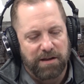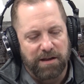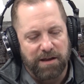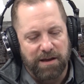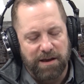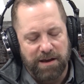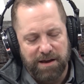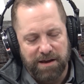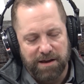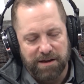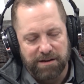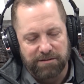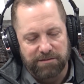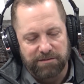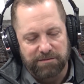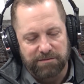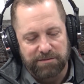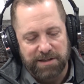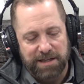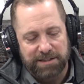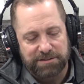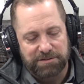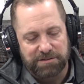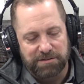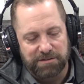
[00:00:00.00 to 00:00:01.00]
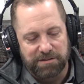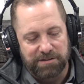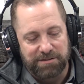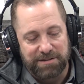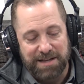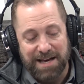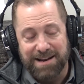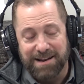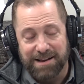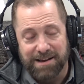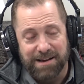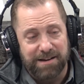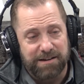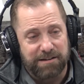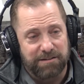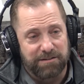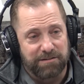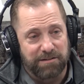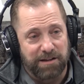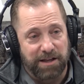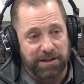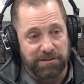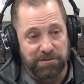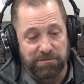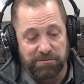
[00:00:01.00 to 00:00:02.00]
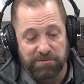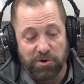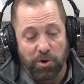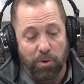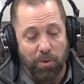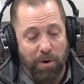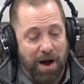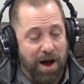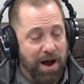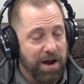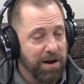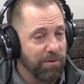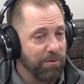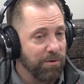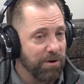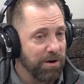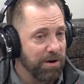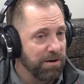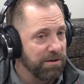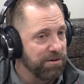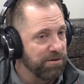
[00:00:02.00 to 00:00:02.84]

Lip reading: And is that it? Like no Iowa?